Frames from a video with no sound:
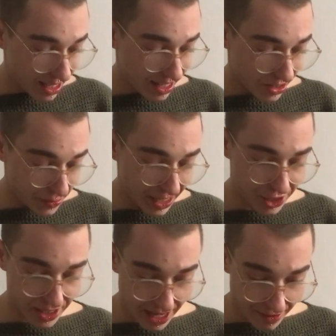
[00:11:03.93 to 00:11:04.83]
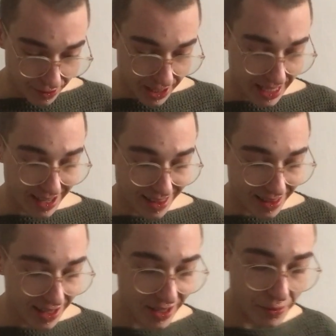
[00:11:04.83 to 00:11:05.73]
and patient effort. And I
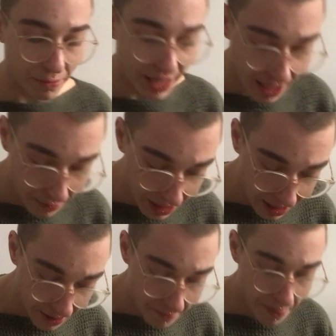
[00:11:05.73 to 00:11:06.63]
think maybe